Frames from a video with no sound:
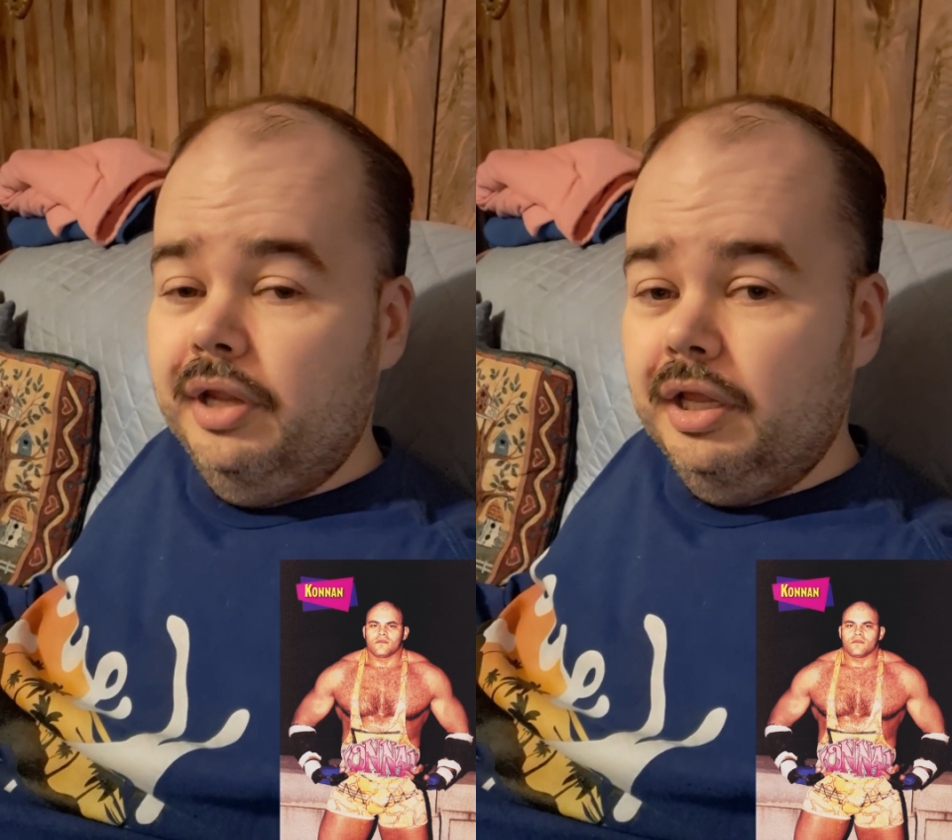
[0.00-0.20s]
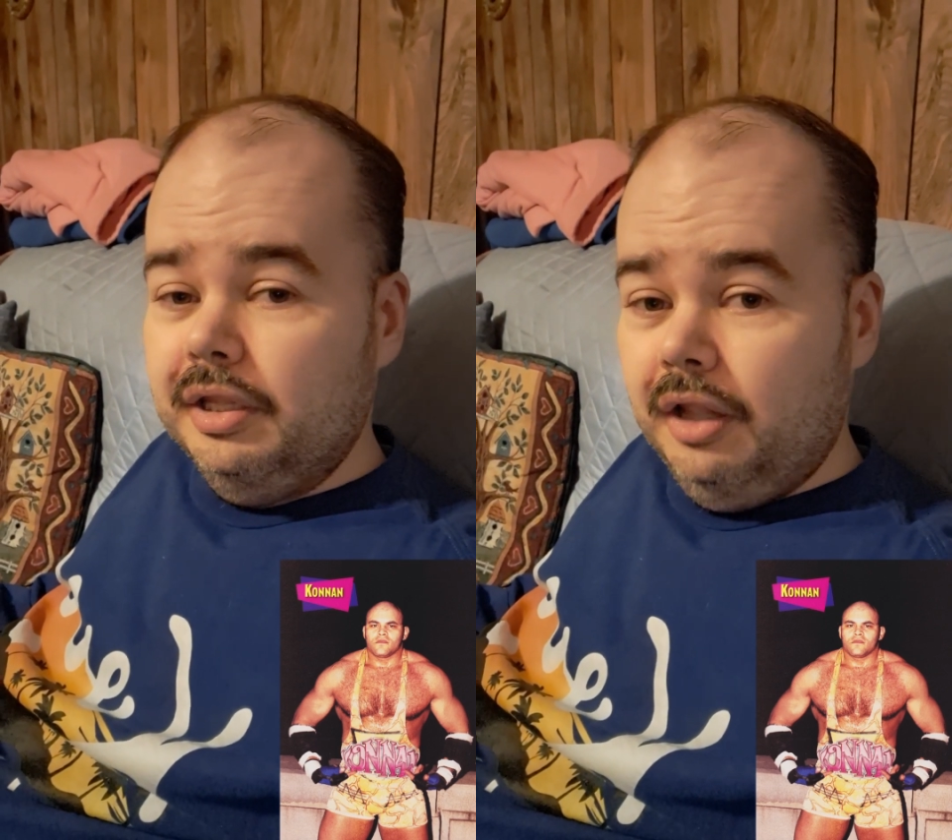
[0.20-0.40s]

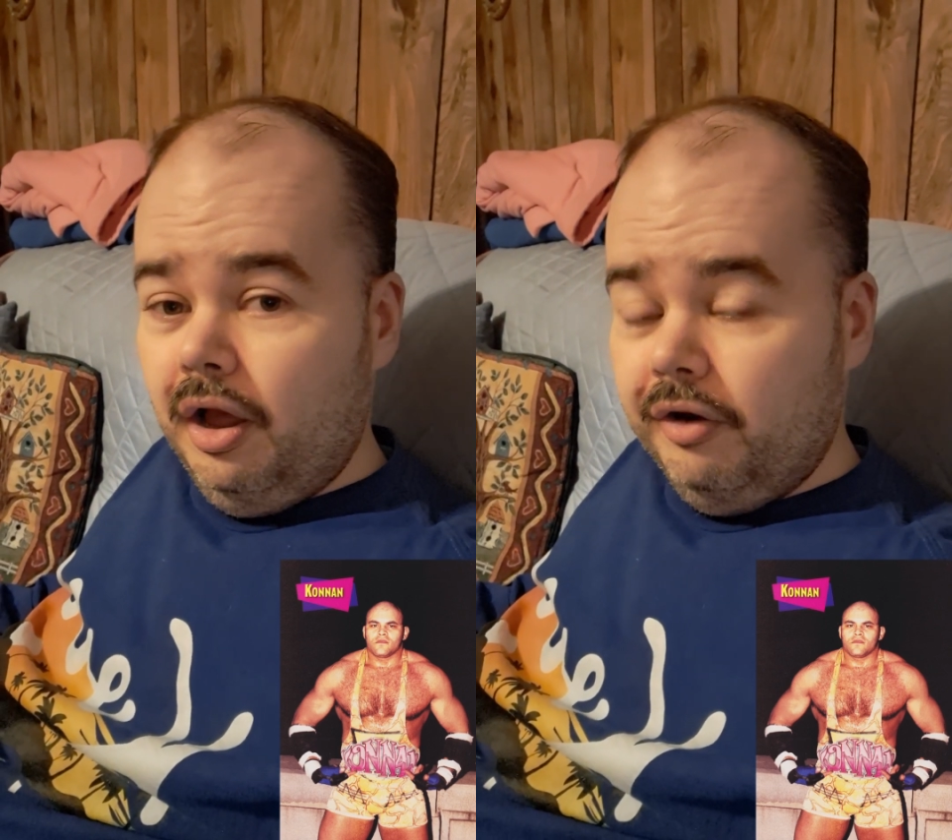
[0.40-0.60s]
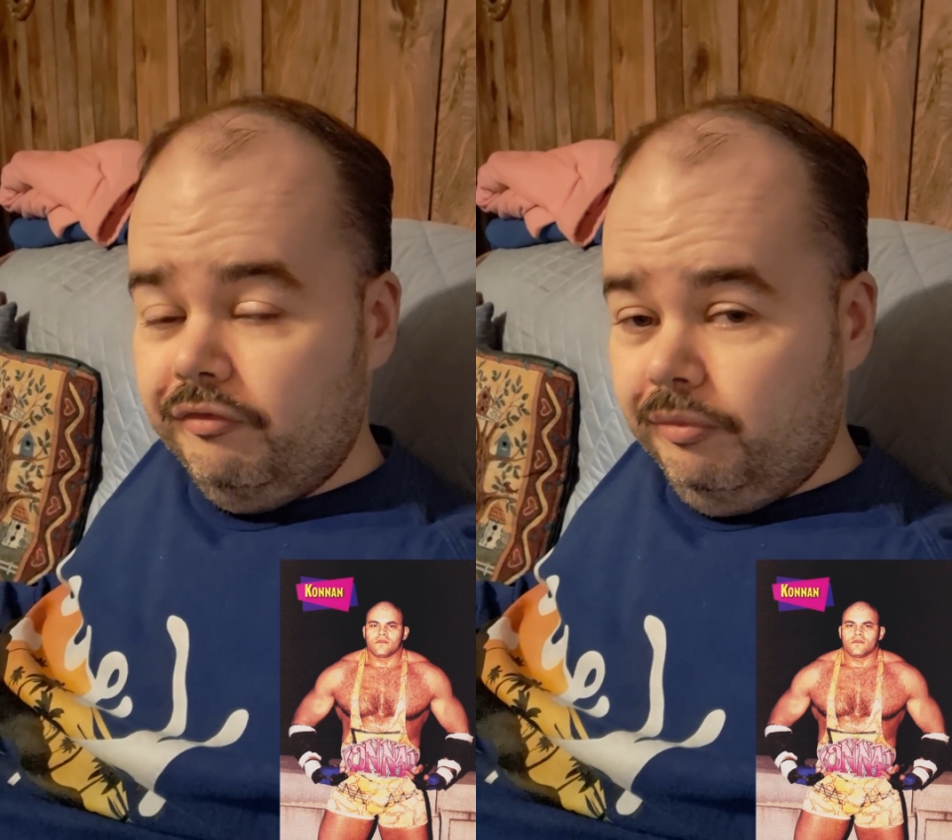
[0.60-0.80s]

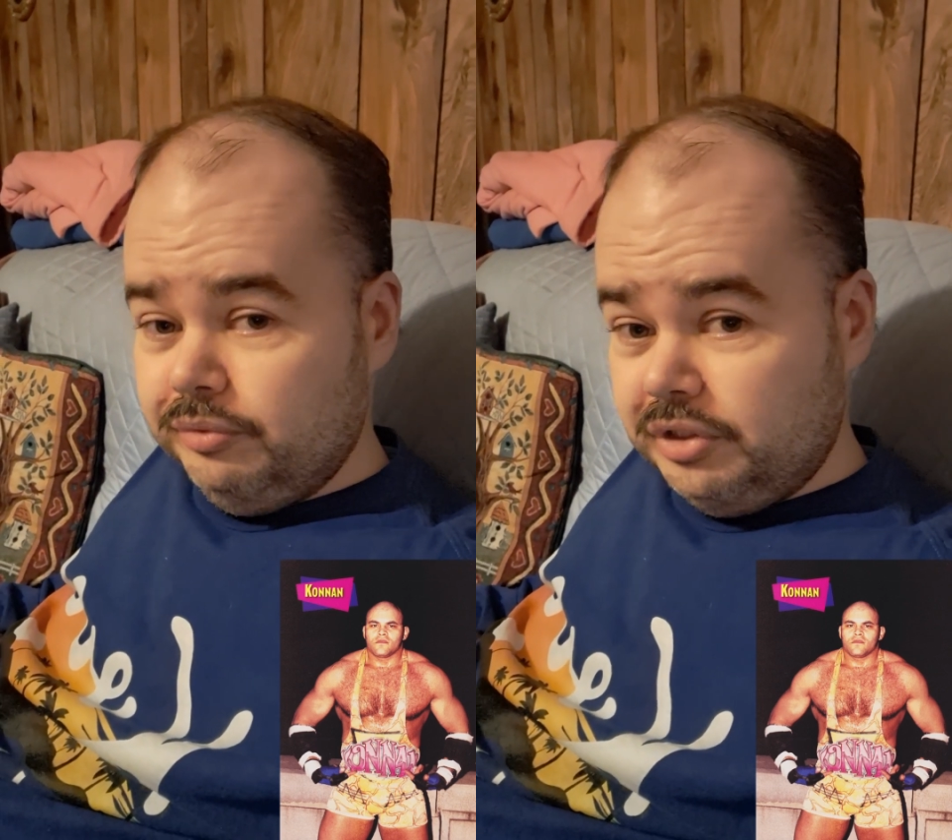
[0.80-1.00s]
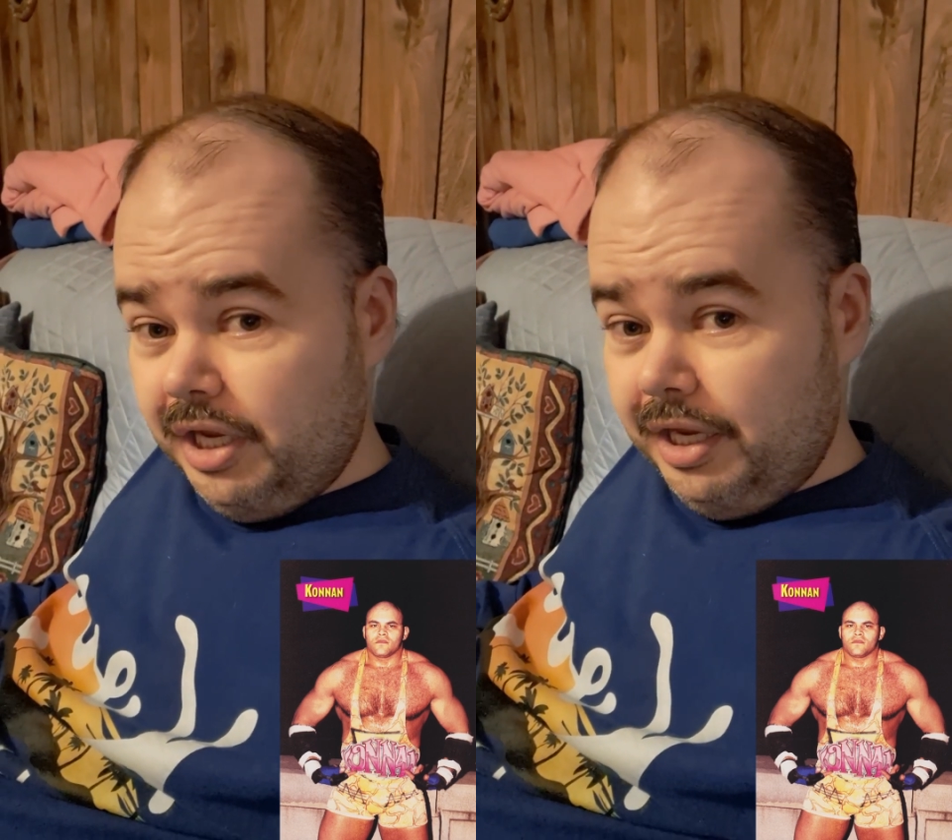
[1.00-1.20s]
Deathlock from
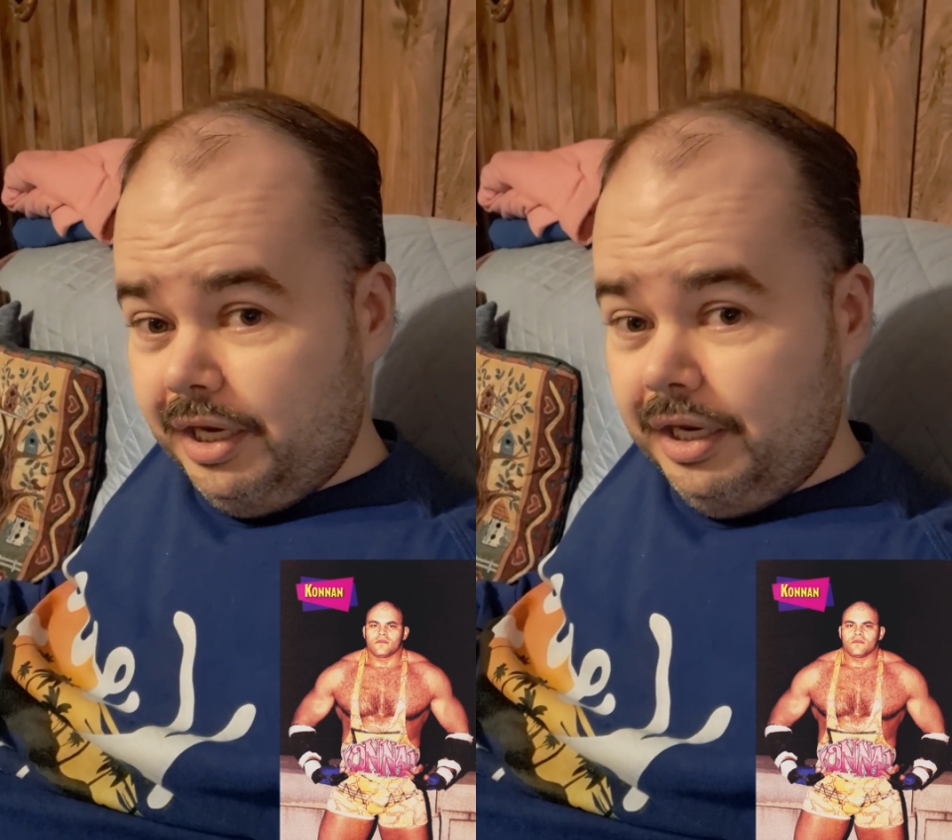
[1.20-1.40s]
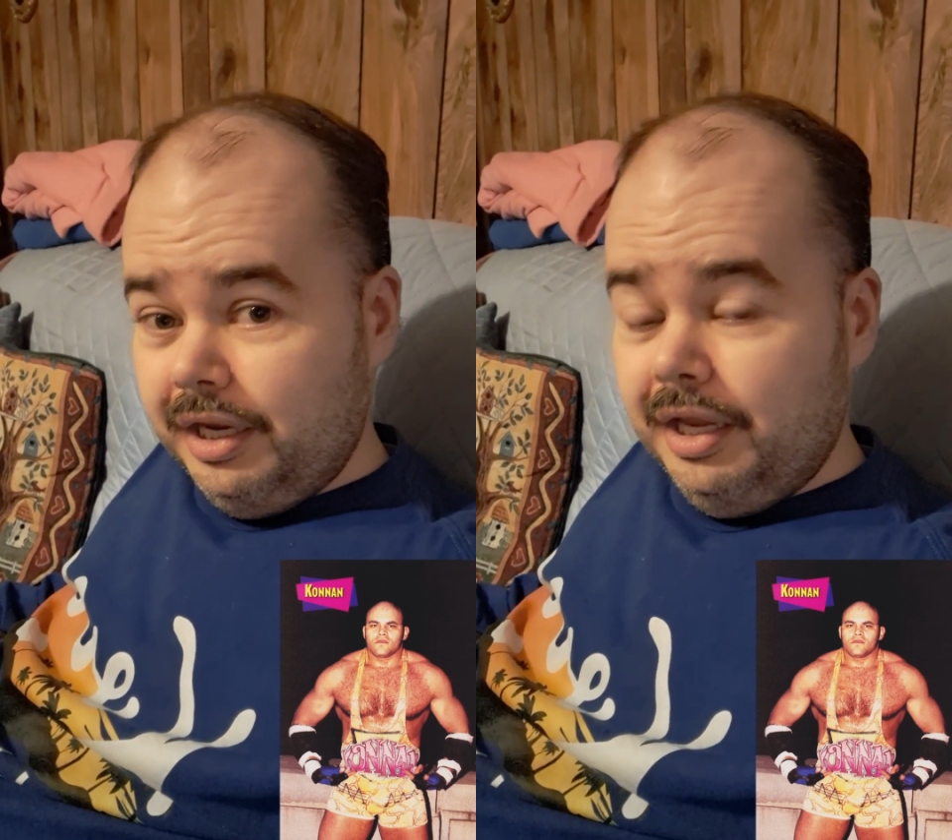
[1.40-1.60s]

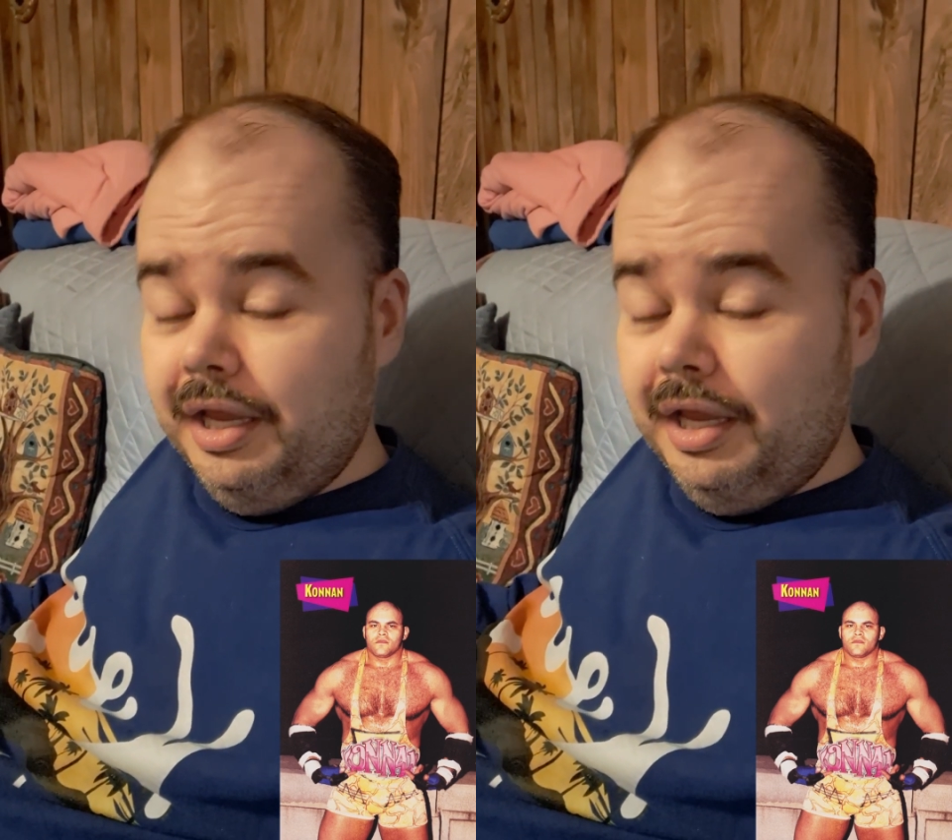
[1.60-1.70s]
Sting?